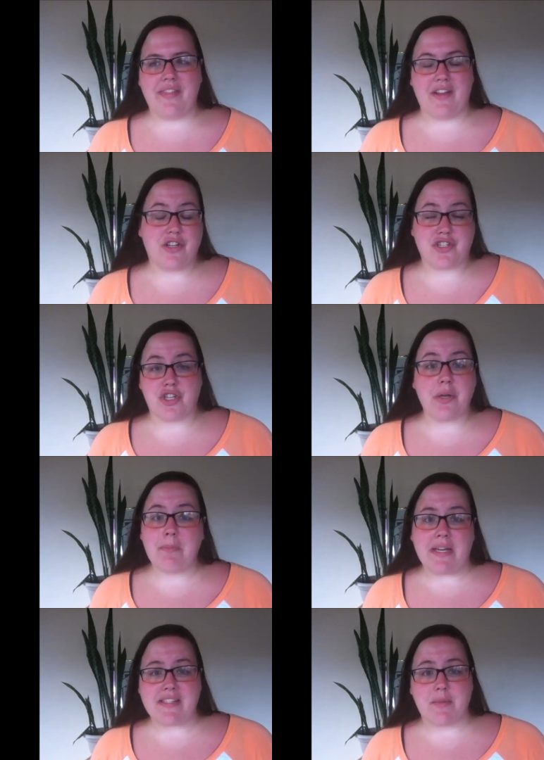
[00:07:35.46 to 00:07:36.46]
when, or it
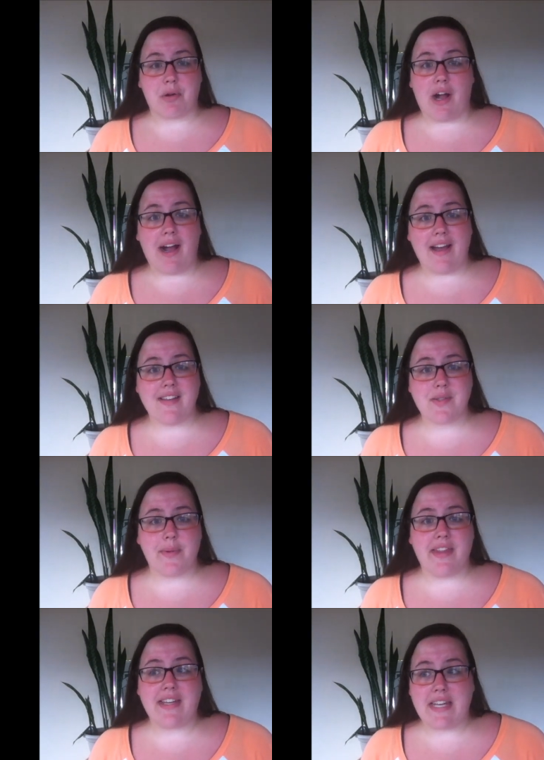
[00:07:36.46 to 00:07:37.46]
shouldn't be a
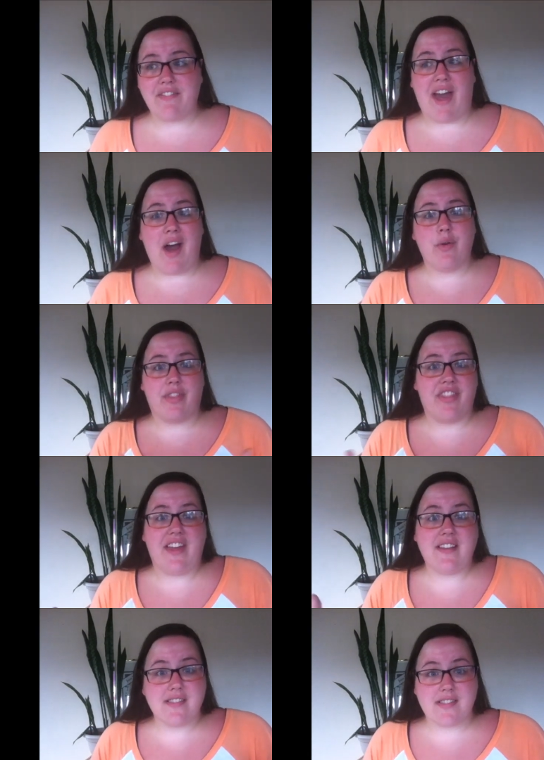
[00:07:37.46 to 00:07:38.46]
surprise when they give out
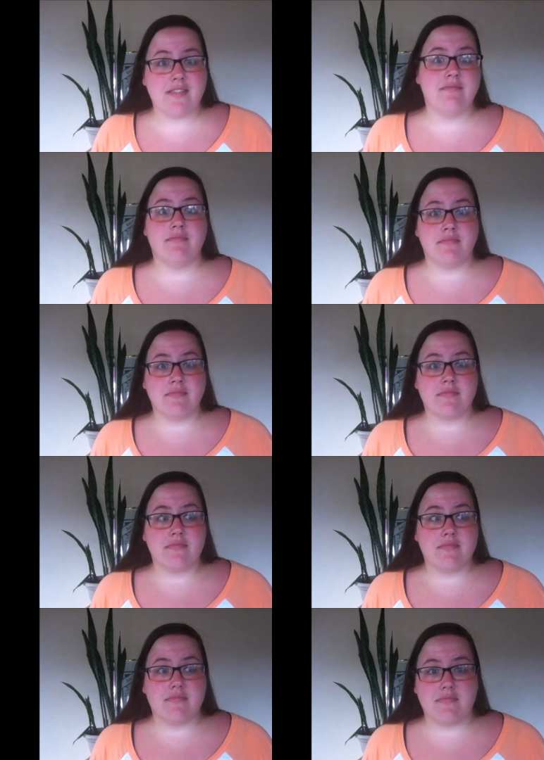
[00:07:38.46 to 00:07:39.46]
things
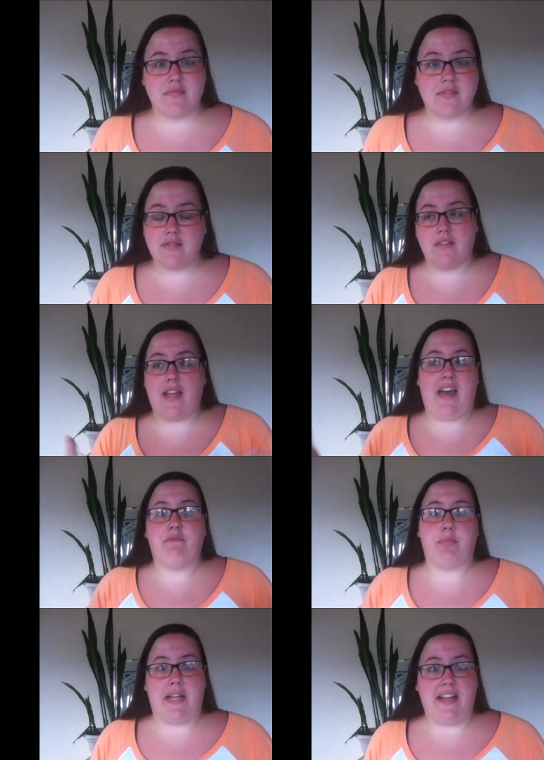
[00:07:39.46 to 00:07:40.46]

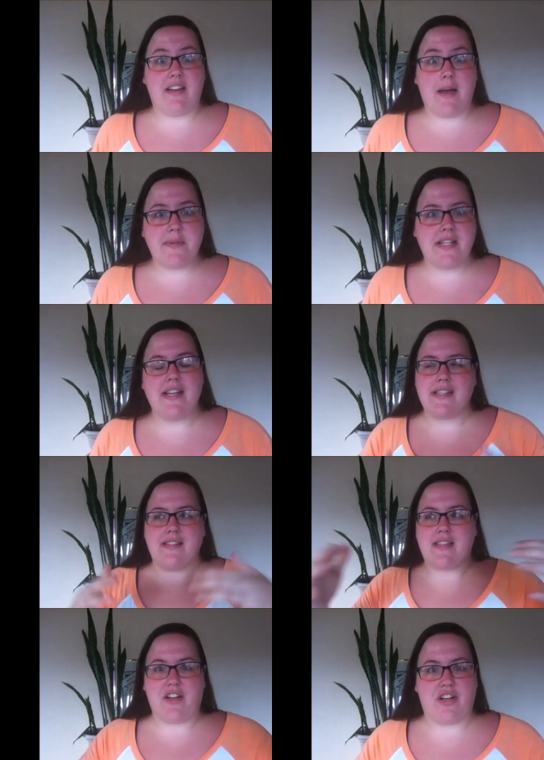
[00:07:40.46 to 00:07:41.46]
have planned
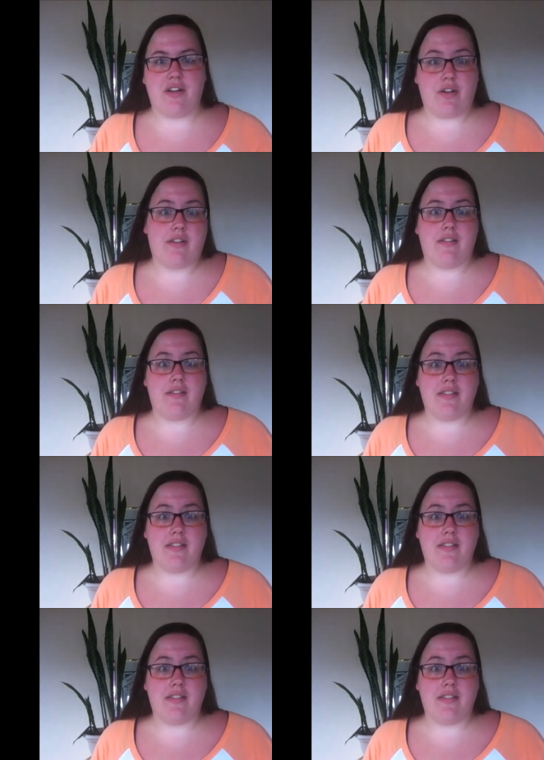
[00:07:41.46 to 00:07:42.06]
obsolescence. They're or